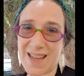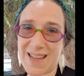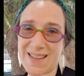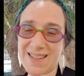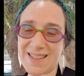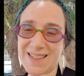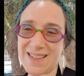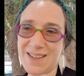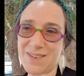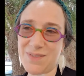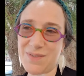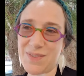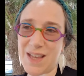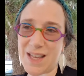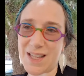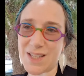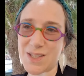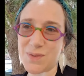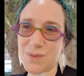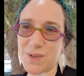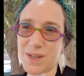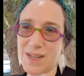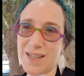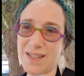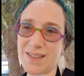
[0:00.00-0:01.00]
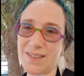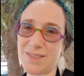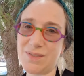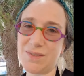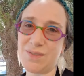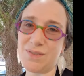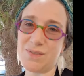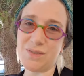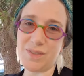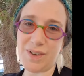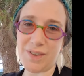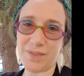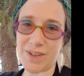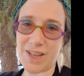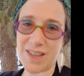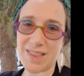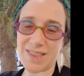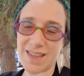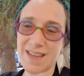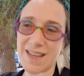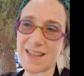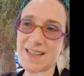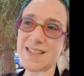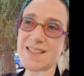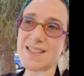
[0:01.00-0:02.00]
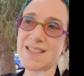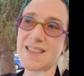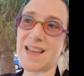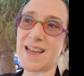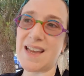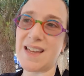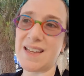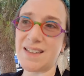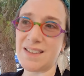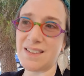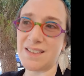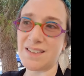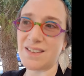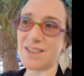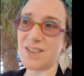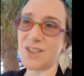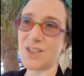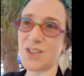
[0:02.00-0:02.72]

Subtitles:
And if that's what Rivkah thinks, then,